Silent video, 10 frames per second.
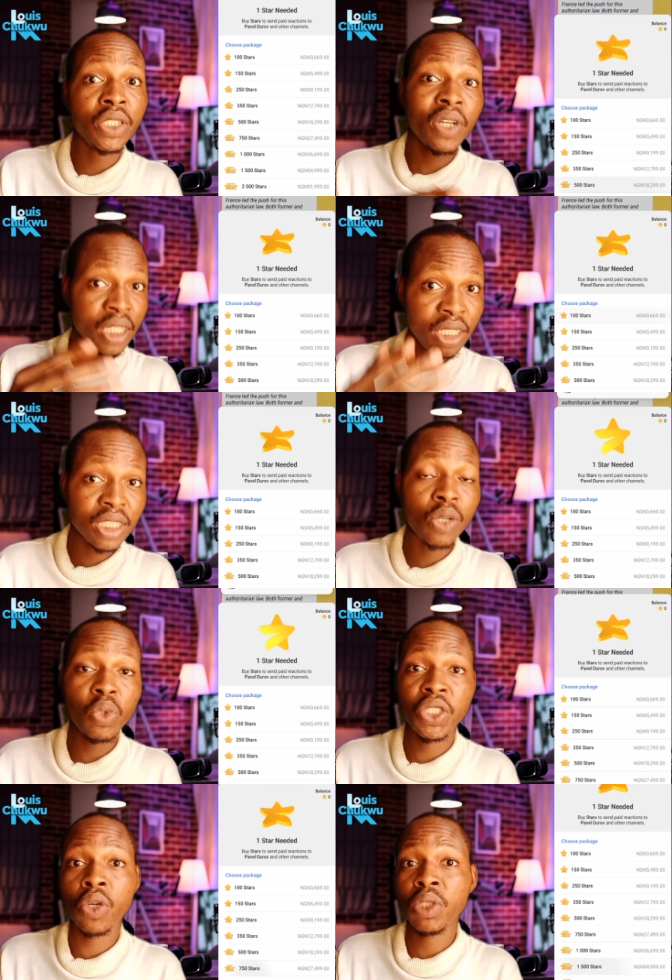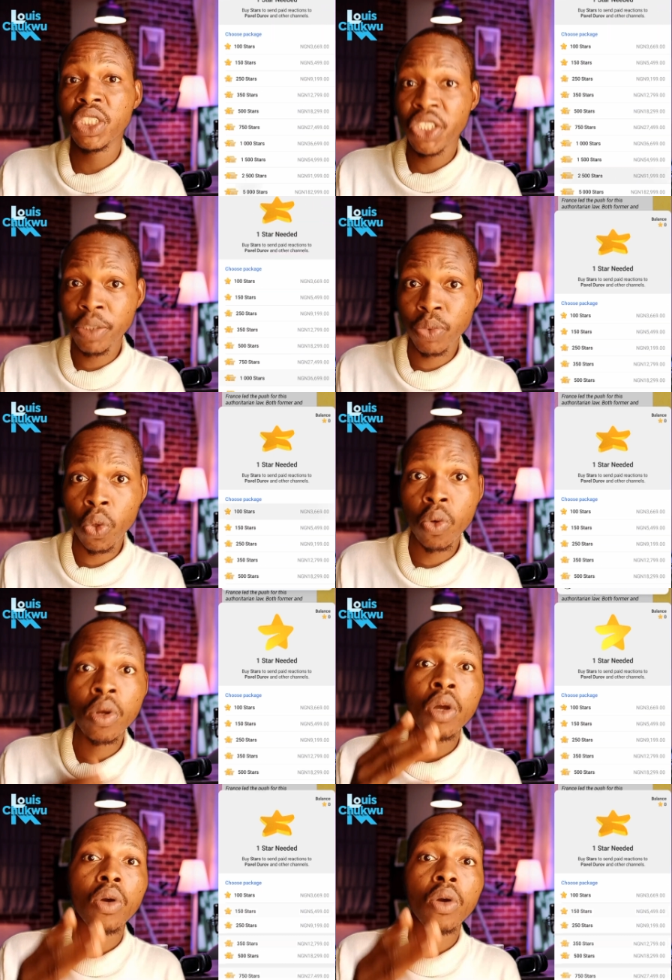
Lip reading: You can easily withdraw with crypto